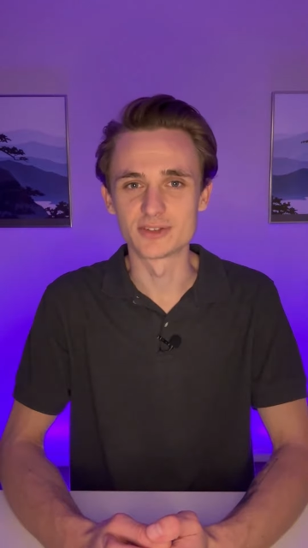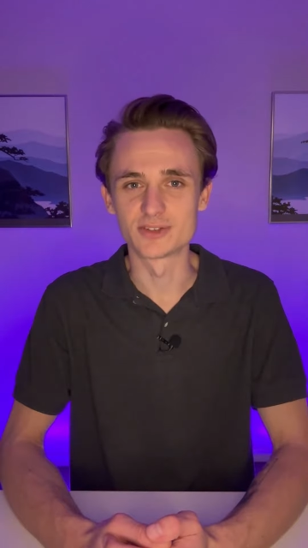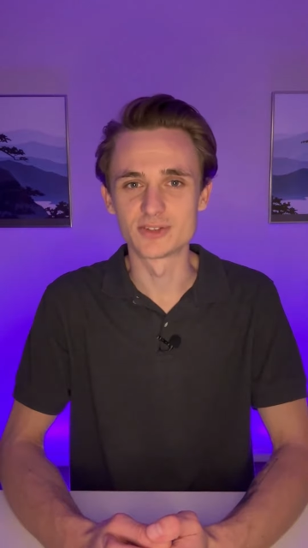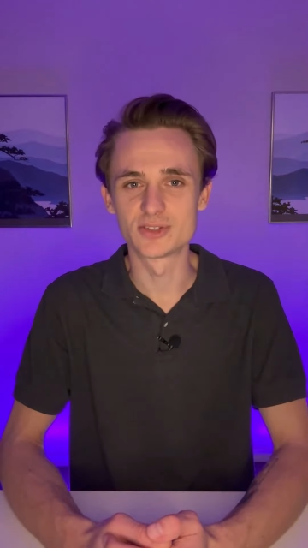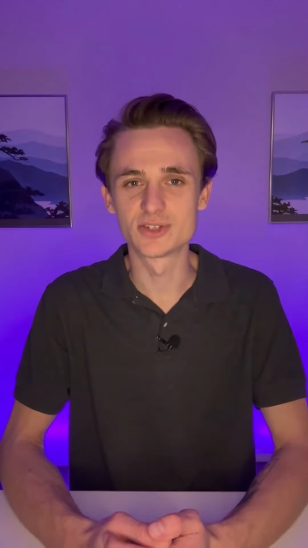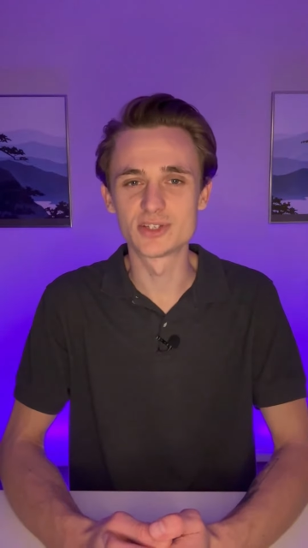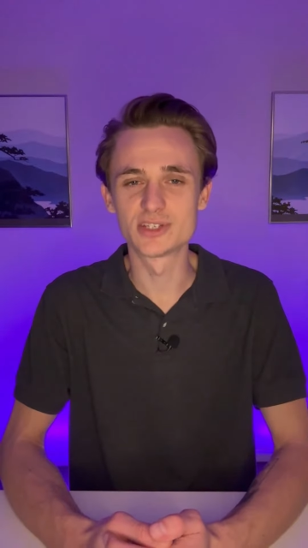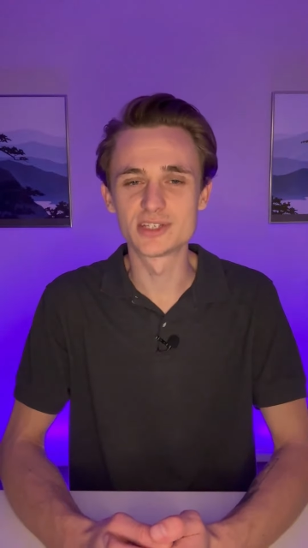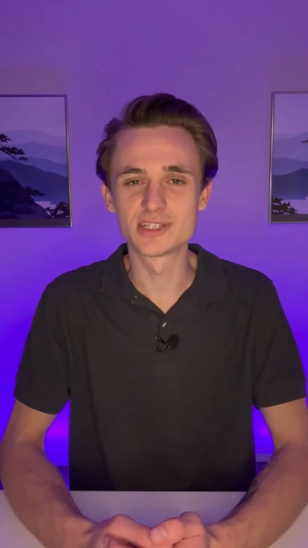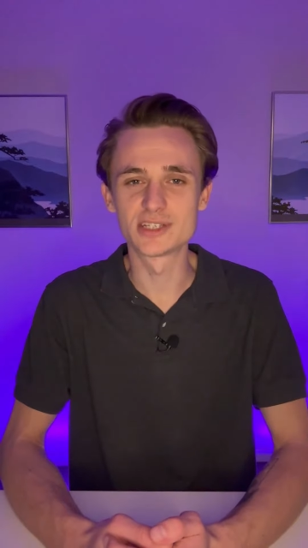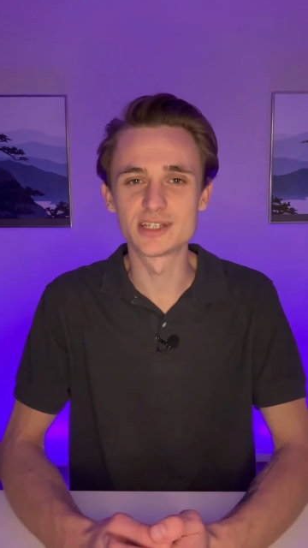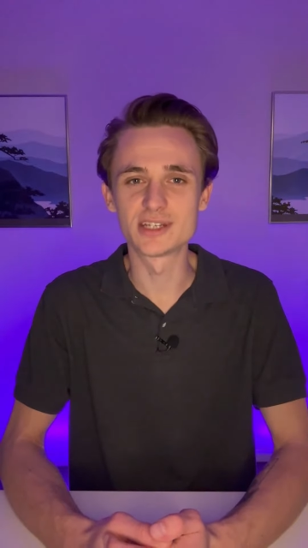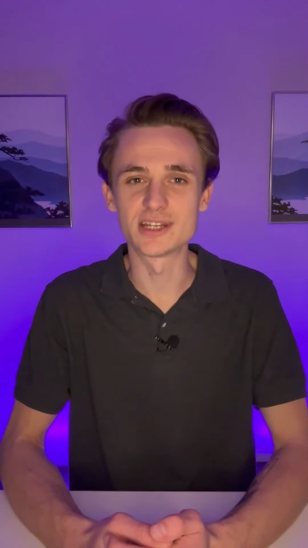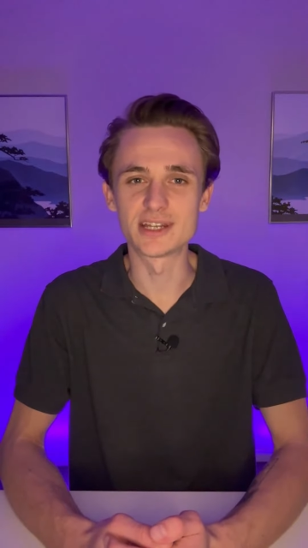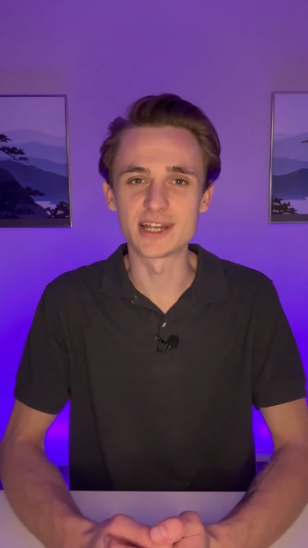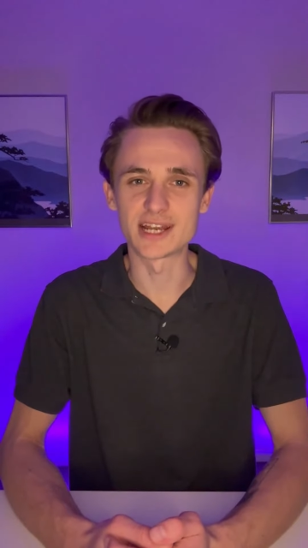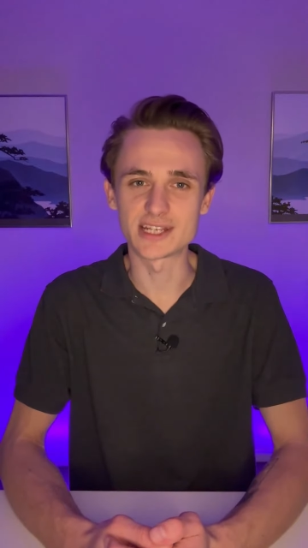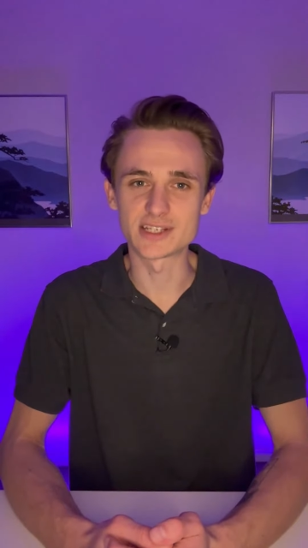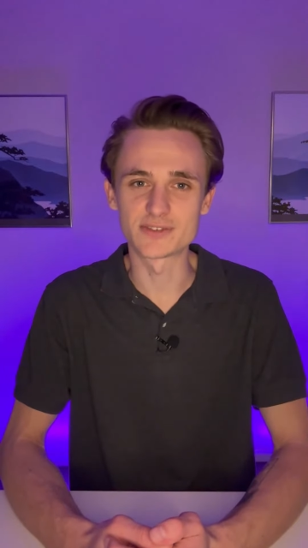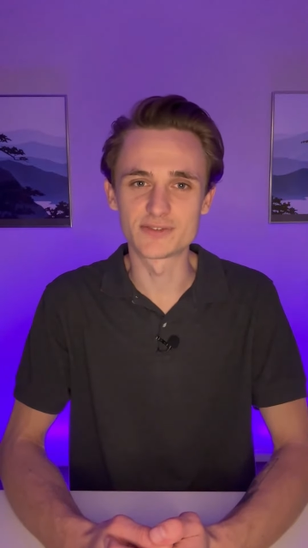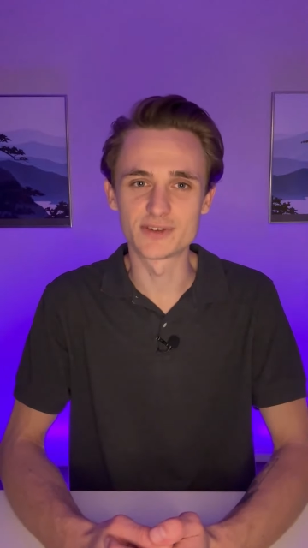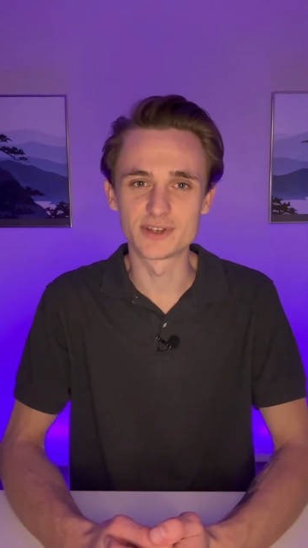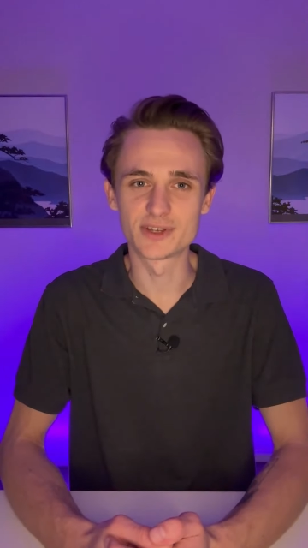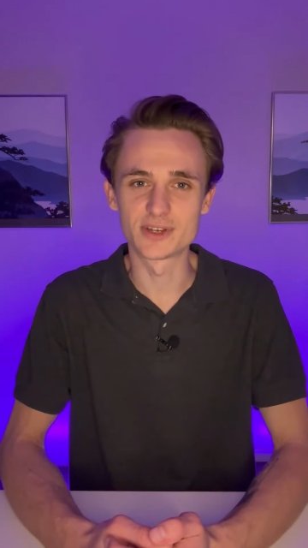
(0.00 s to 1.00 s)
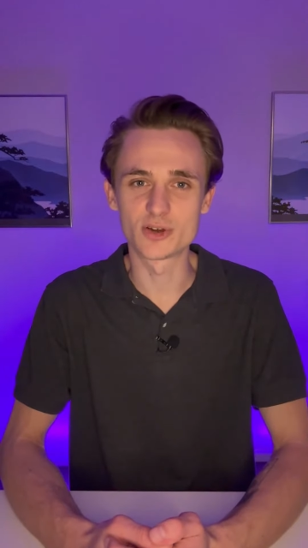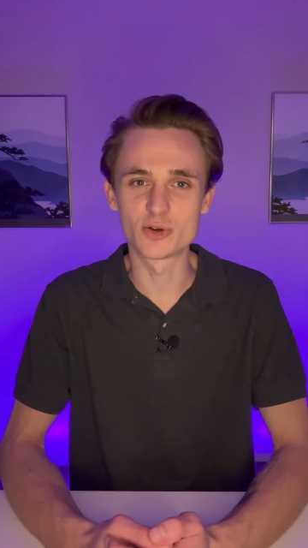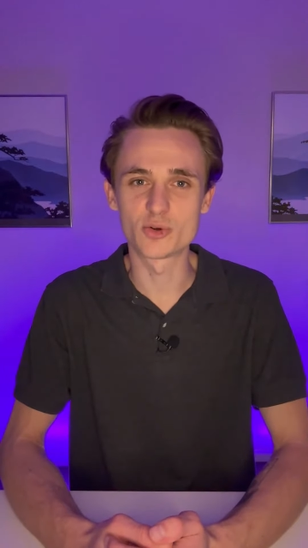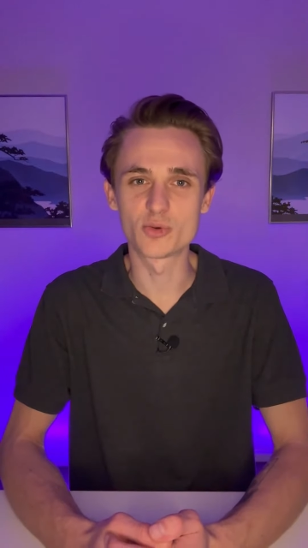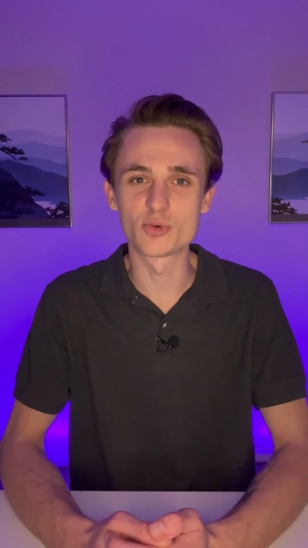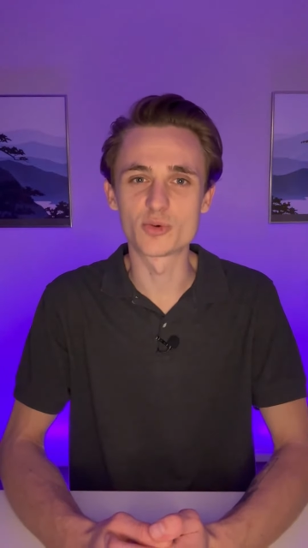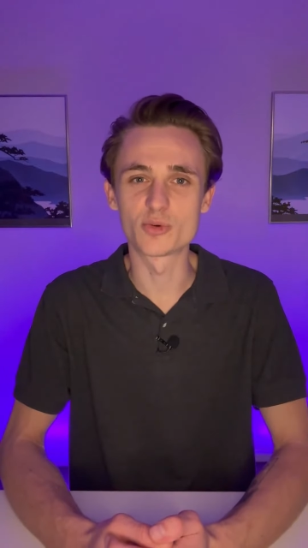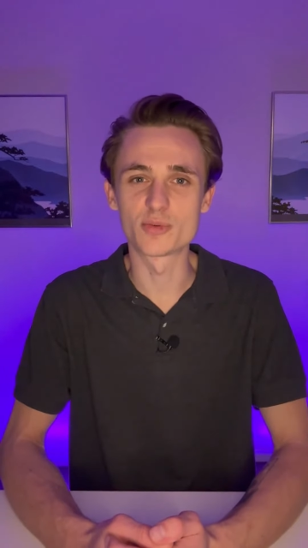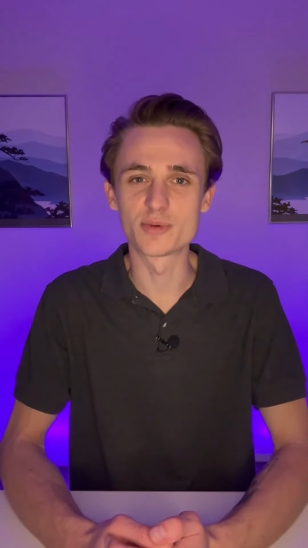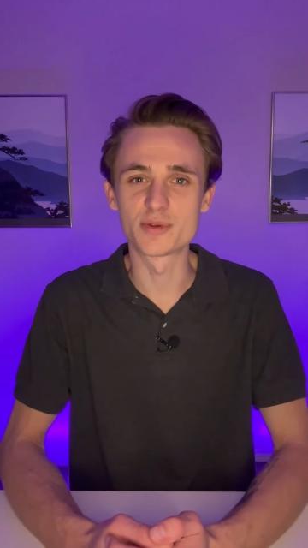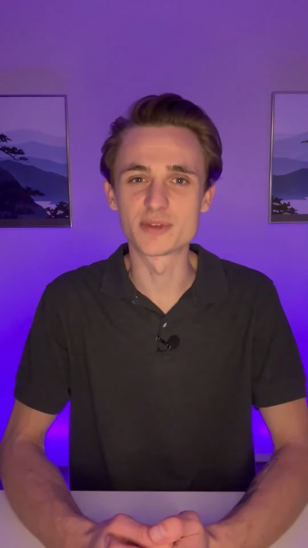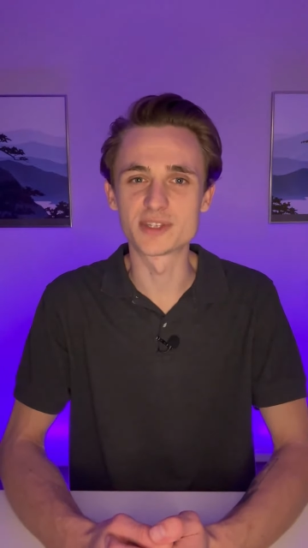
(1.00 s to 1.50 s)
Tune to the next video,
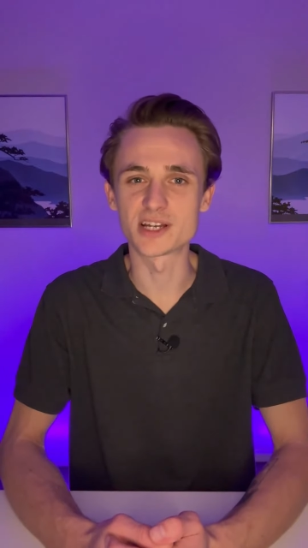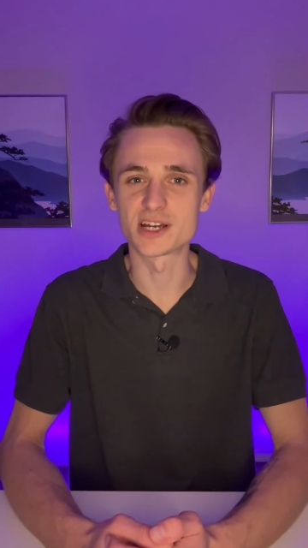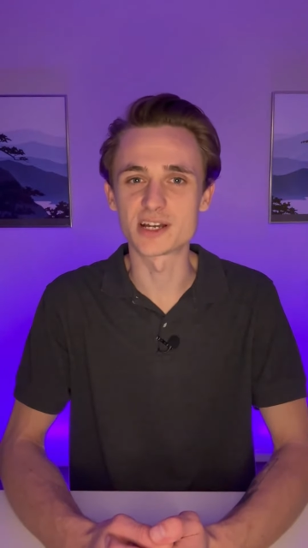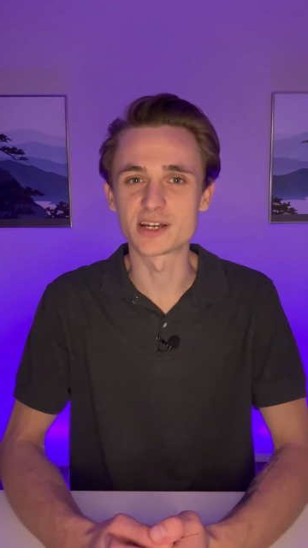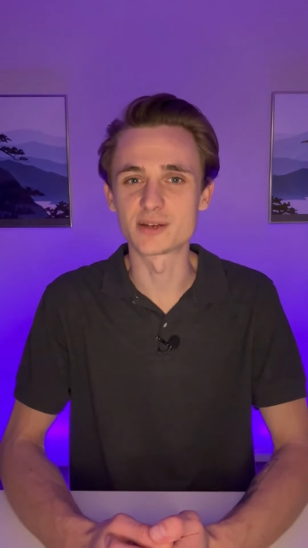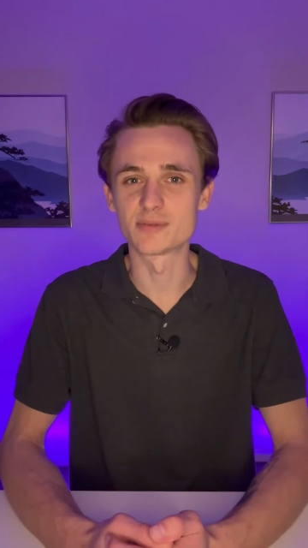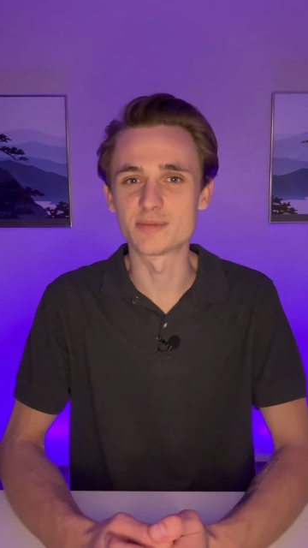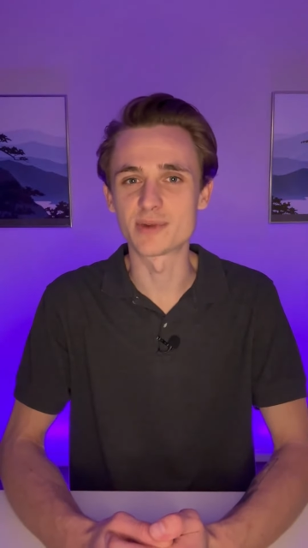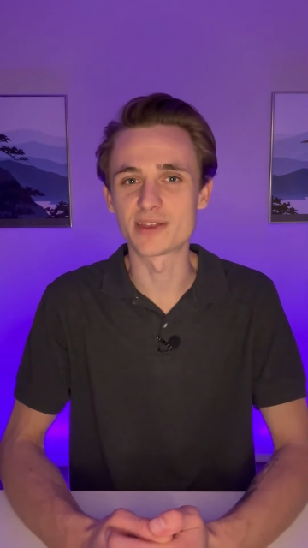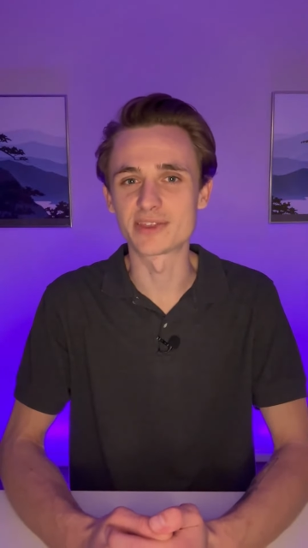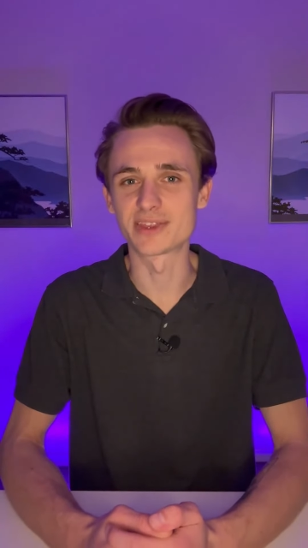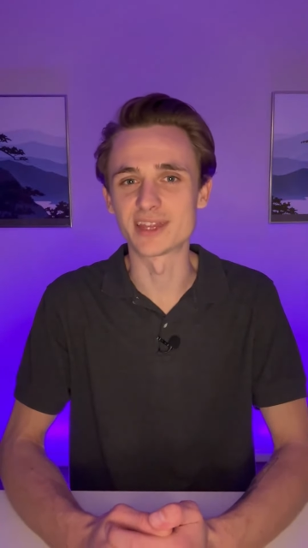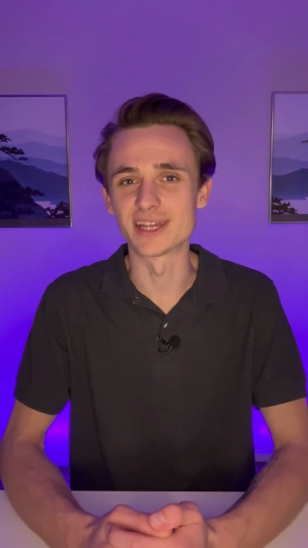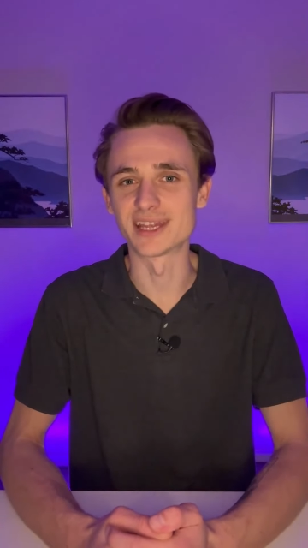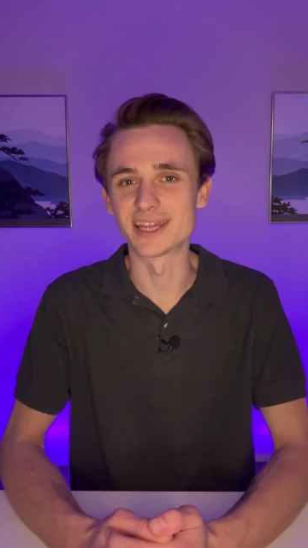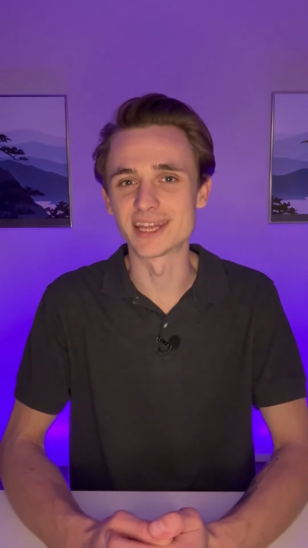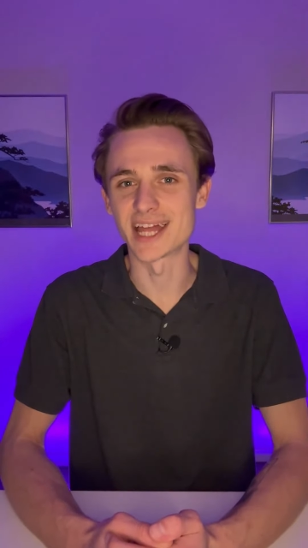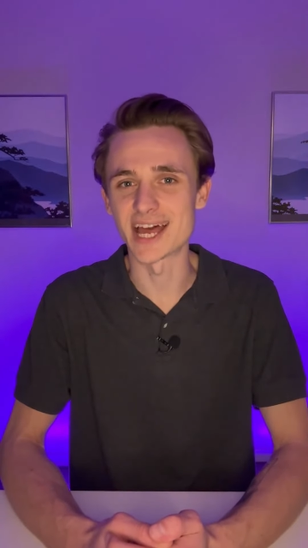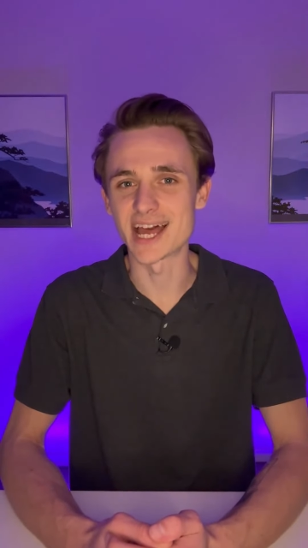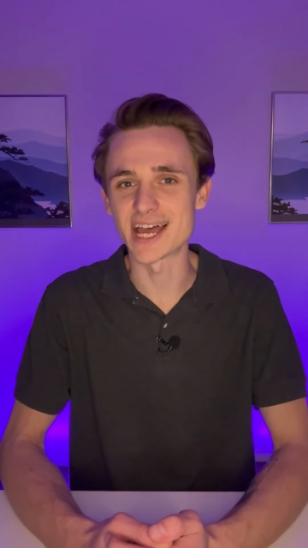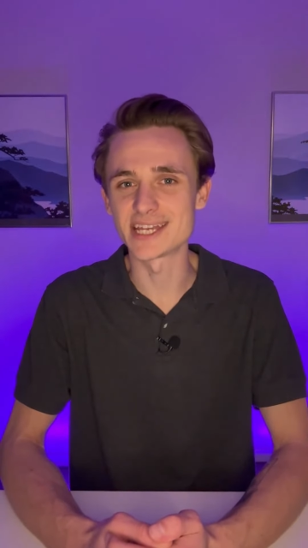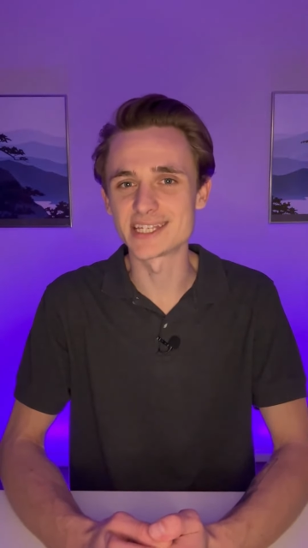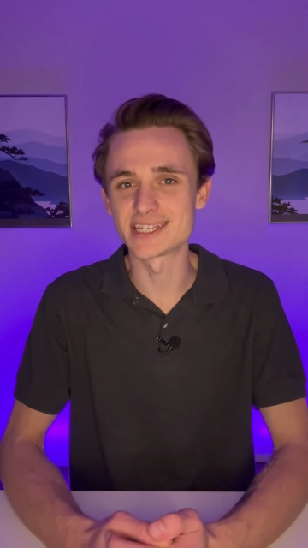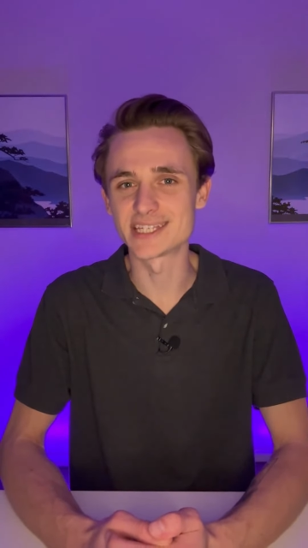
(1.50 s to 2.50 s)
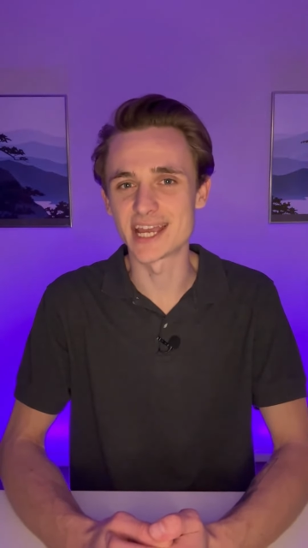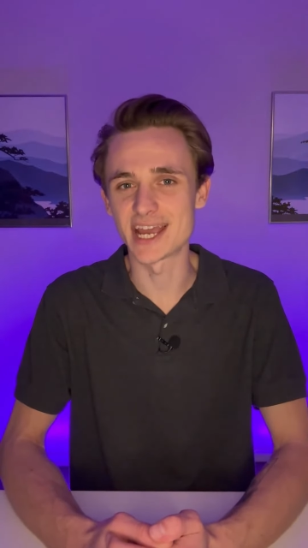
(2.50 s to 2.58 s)
we'll be talking about the last